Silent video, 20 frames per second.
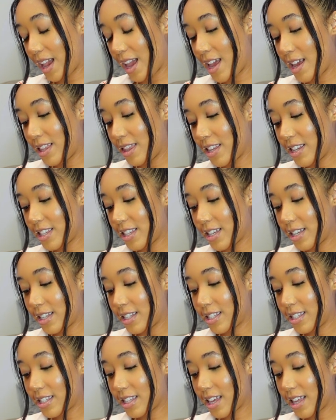And this
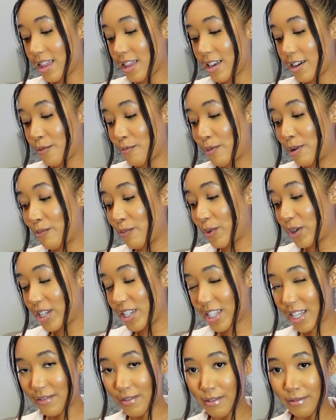is the
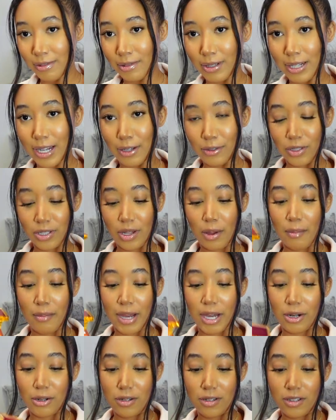1.7 fluid ounce
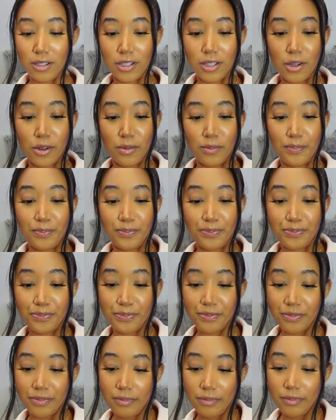bottle.
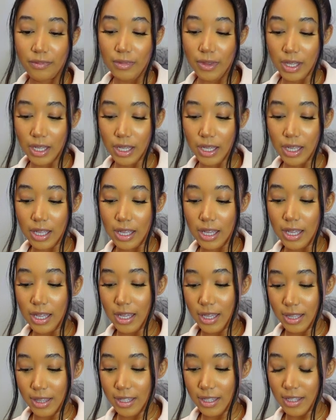So
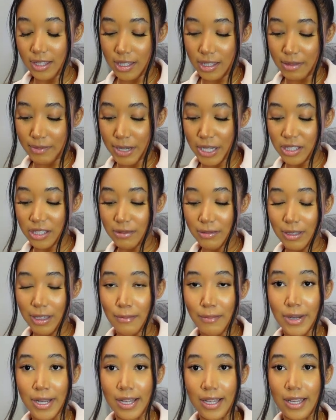this is about to be
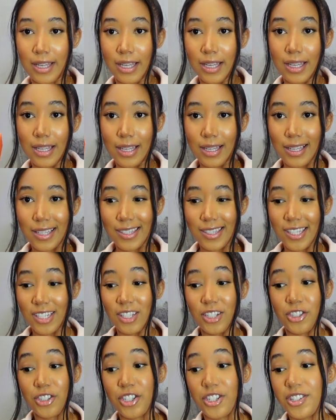my
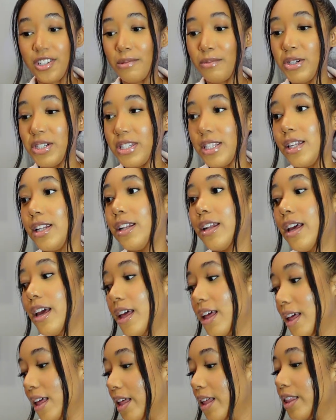signature summer scent
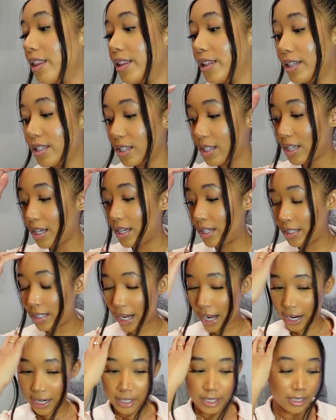this
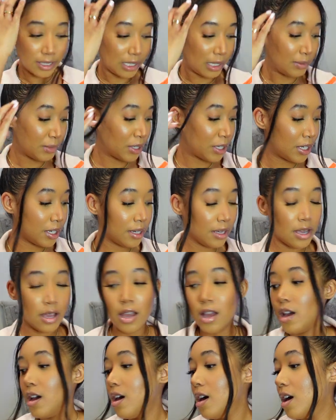entire summer.
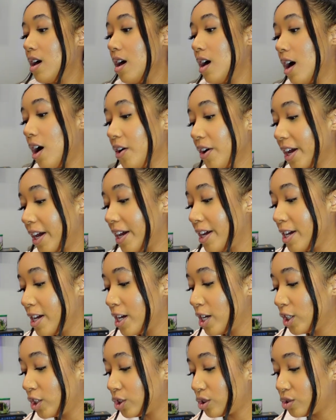Okay,
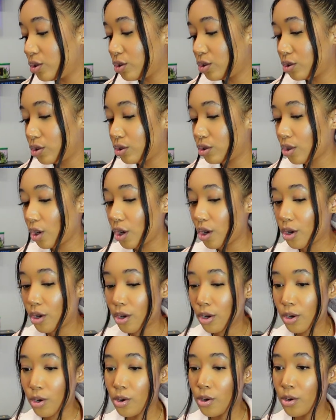
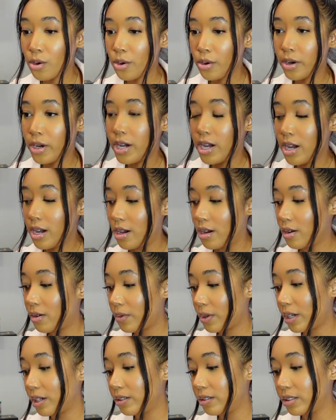so
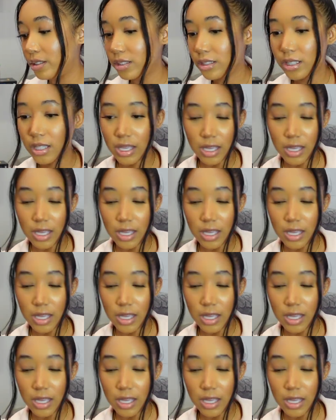what else?